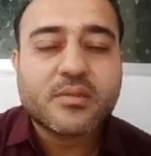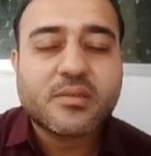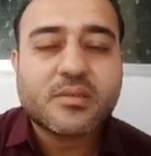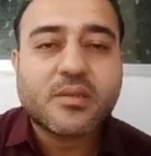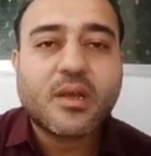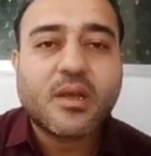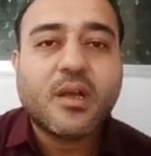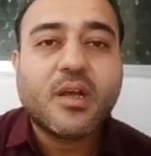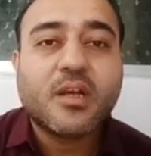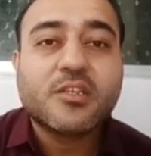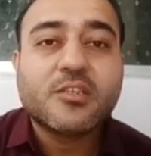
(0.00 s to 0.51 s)

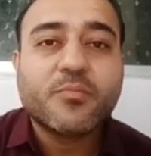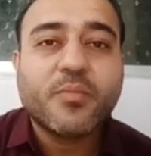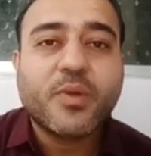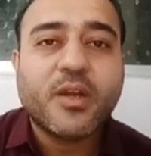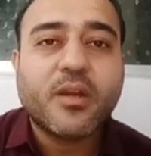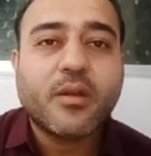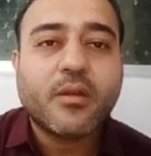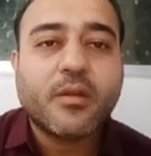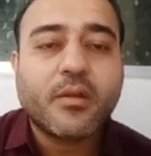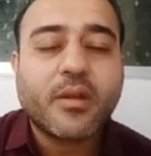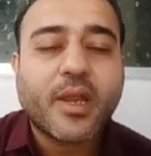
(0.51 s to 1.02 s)
husband,
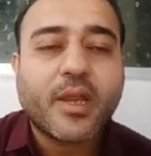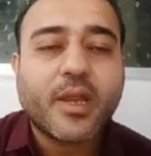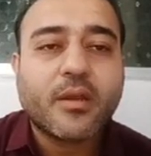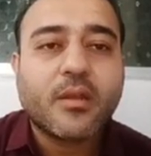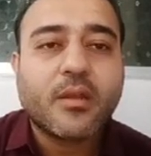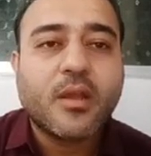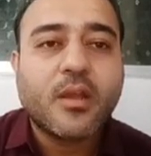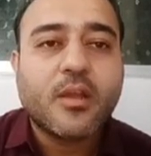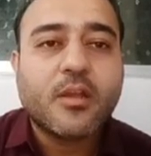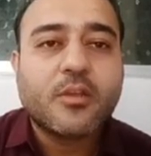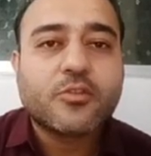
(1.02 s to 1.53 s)
right?
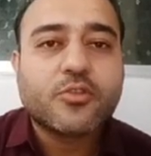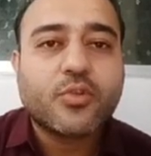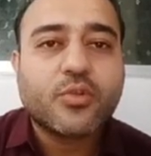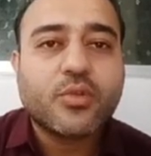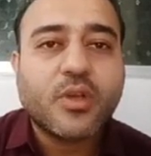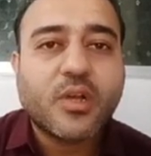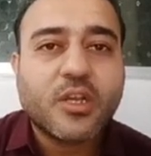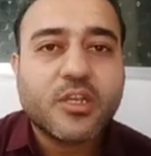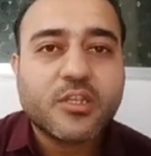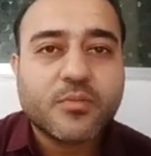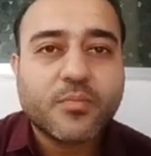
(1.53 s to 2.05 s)
So the
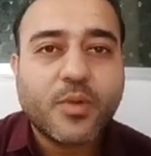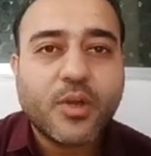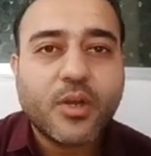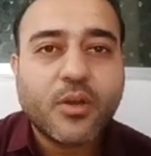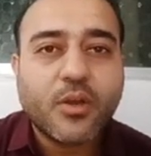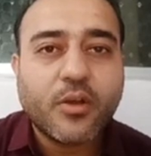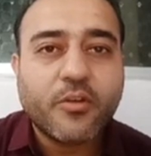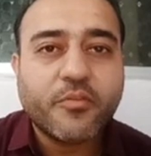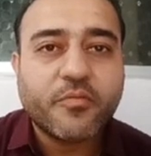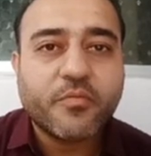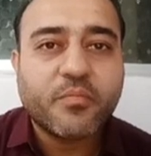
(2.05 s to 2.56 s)
husband
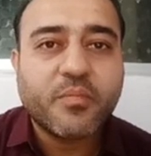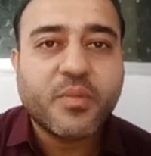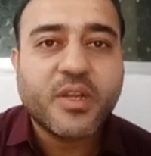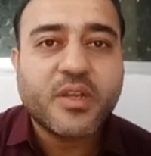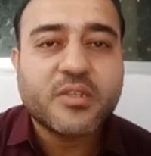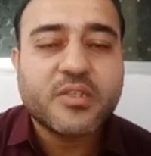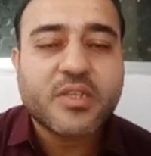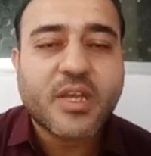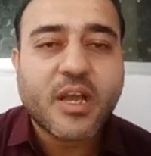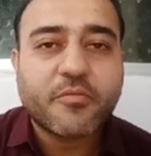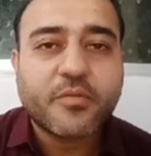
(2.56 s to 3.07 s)
of Mir
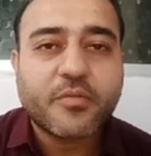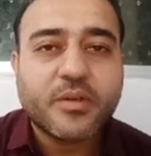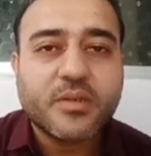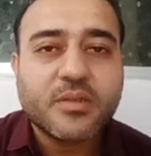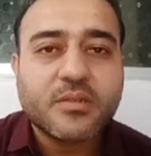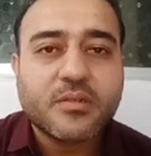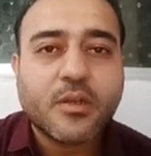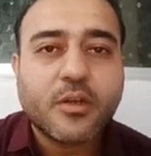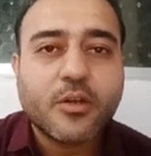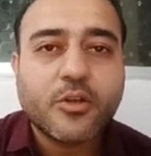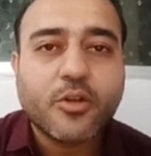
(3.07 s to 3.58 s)
Jafar's
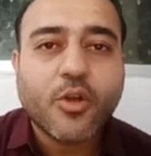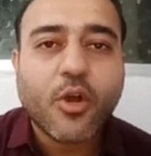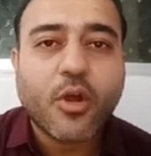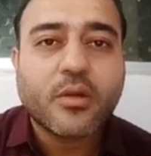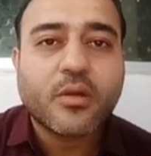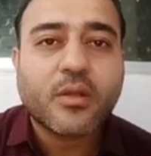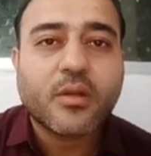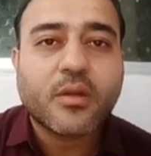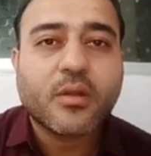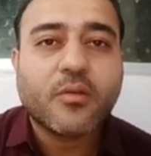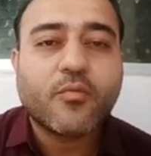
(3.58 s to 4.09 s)
daughter
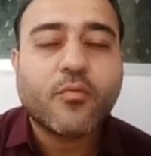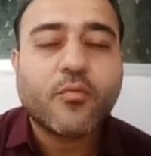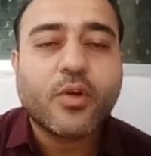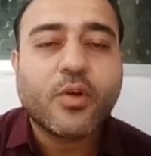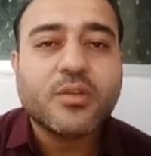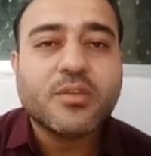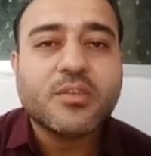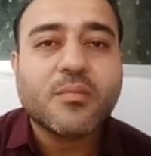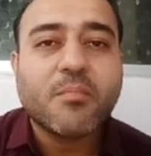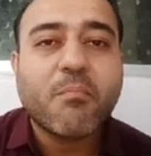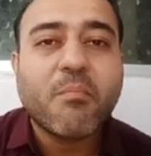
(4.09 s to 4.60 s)
was
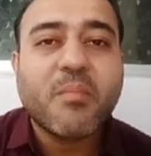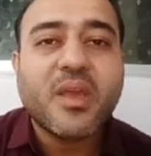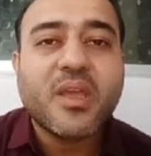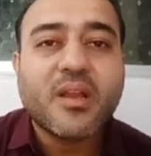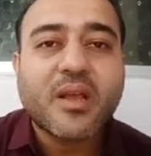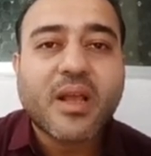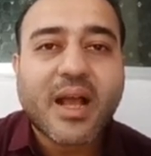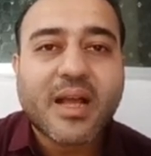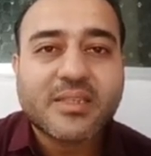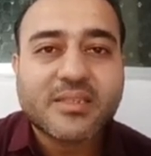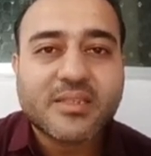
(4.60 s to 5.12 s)
Mir
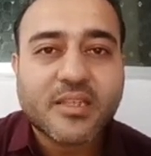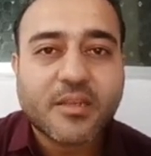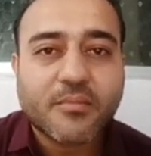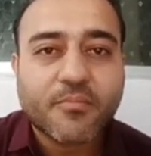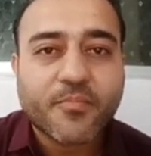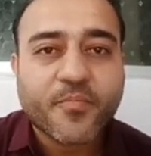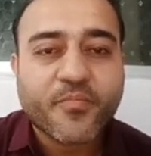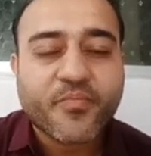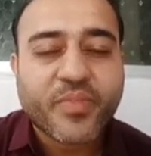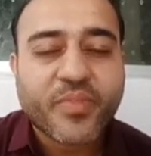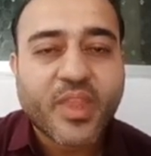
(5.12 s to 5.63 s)
Qasim.
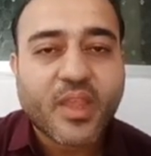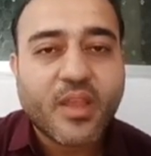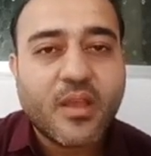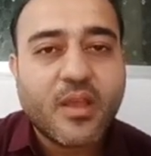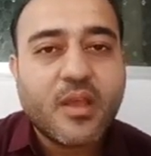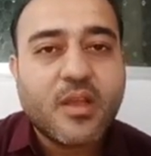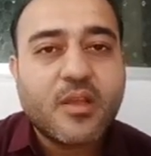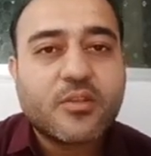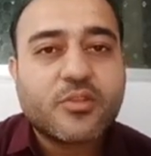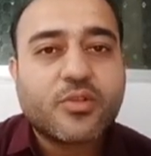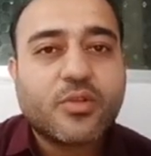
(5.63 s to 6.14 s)

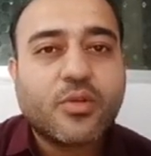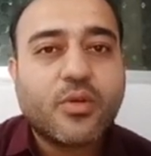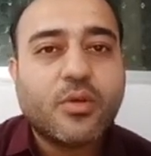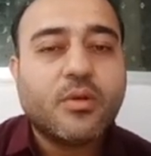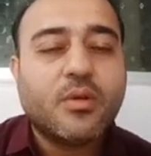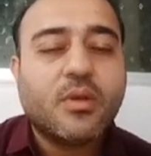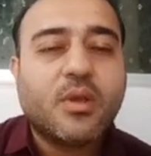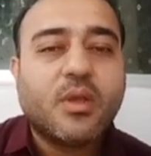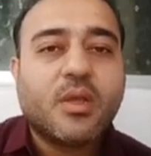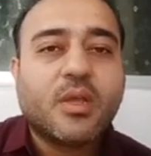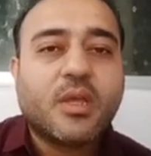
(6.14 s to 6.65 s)
So
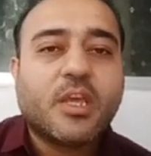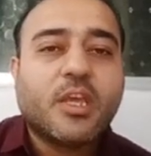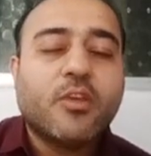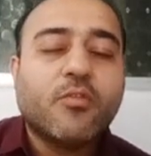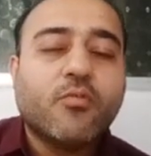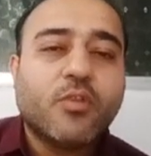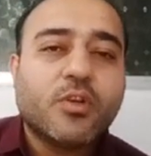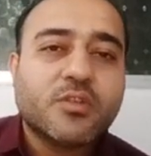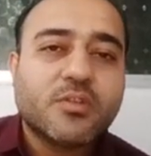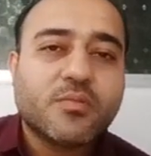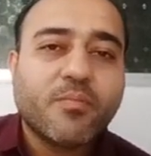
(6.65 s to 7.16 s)
he
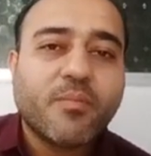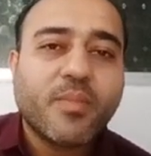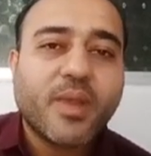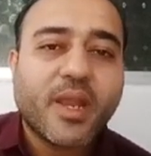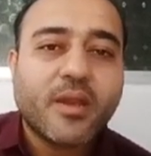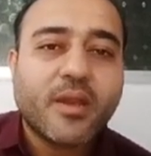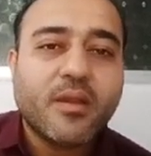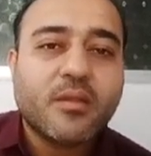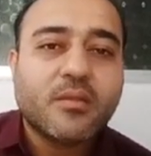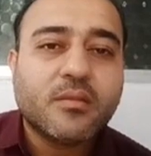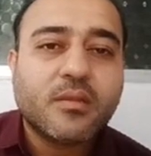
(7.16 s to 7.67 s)
was
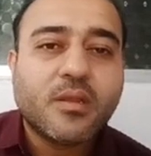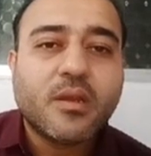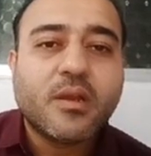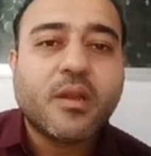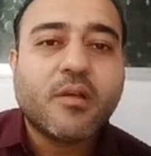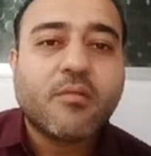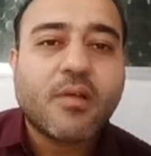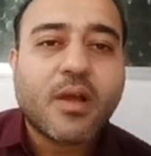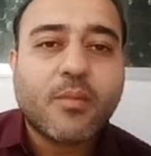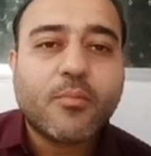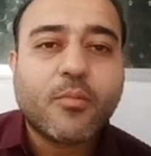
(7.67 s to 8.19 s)
made the
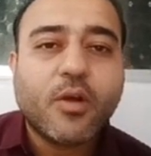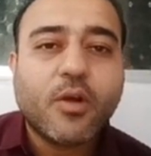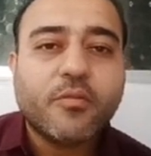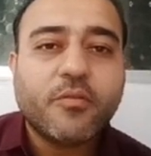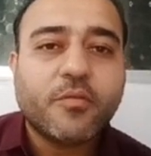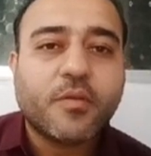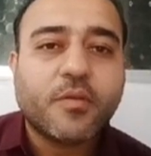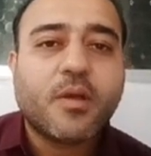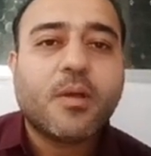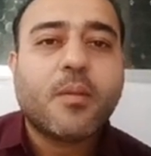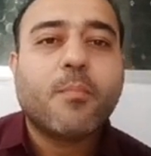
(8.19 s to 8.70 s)
Nawab of
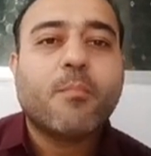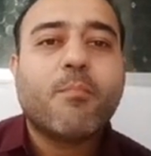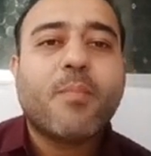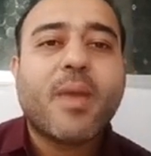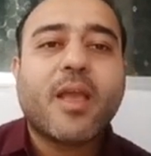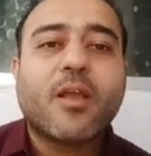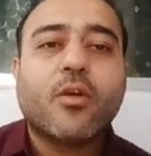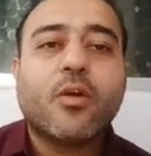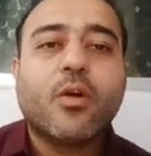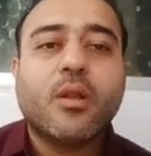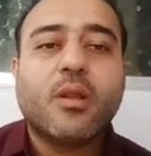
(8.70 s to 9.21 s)

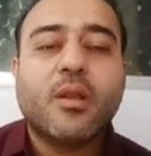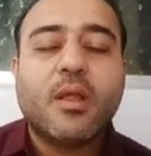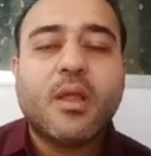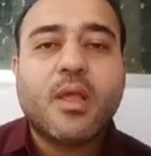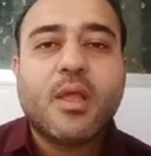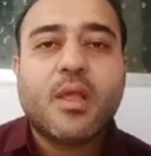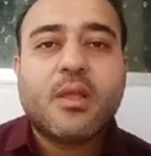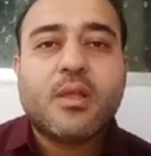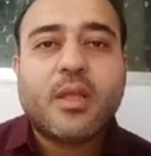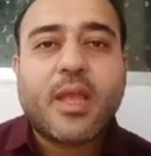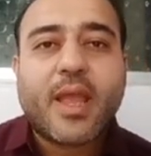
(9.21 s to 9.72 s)
Bengal,
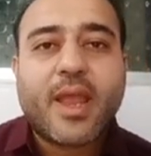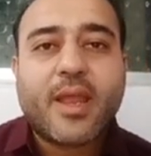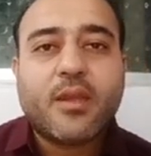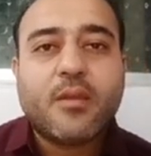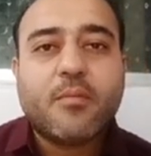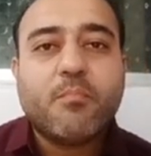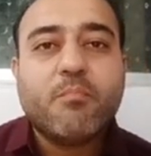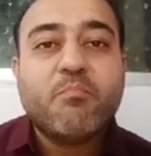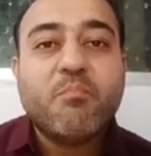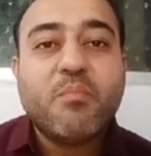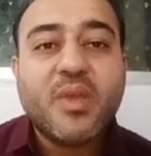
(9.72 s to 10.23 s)

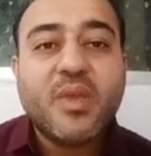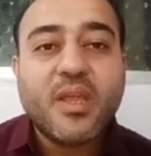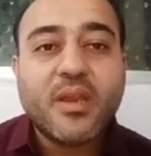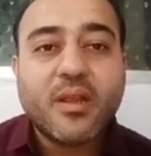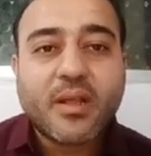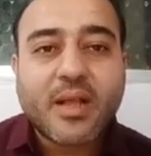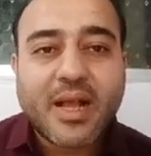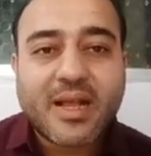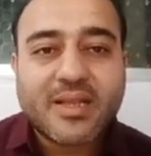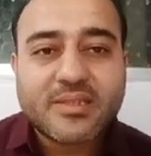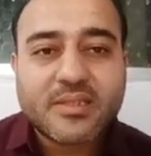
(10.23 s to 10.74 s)
and Mir
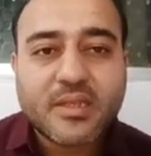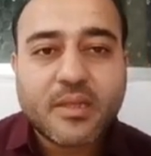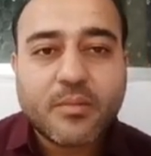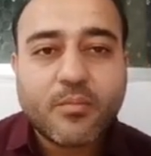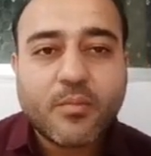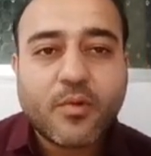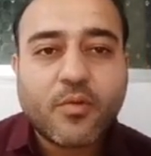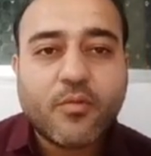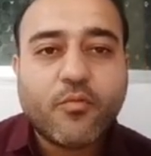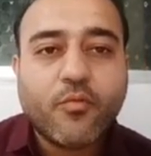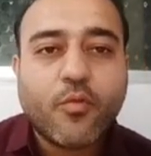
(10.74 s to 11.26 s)
Qasim
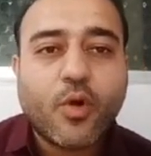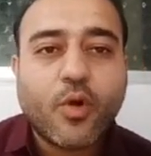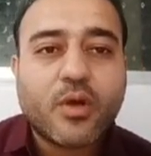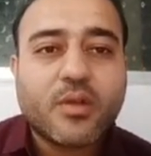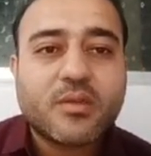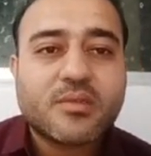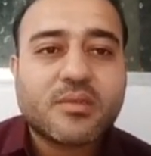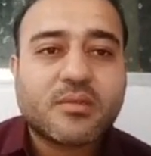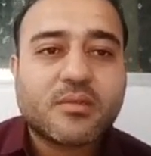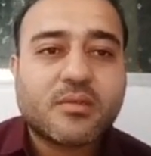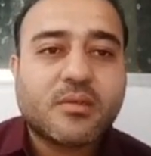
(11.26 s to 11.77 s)
was